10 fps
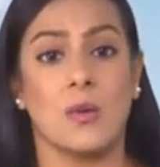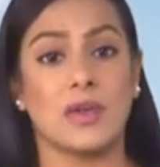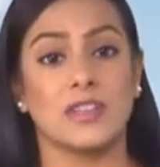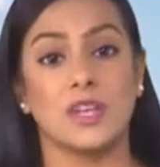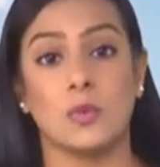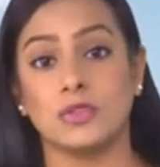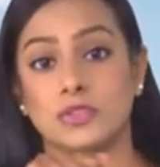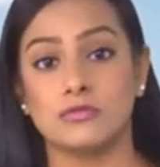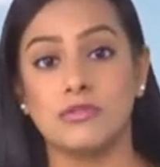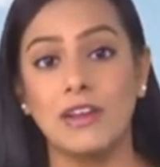whether you want
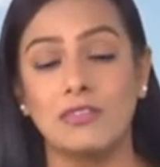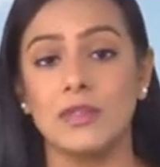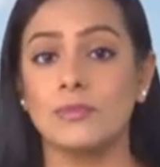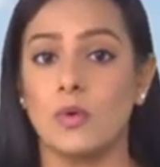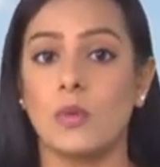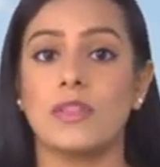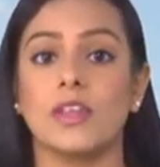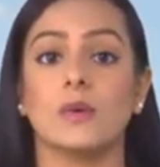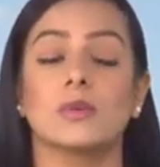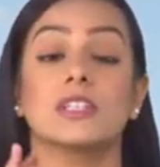to write them or whether
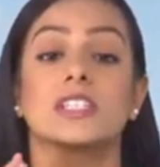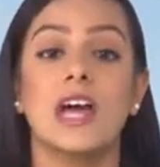you want to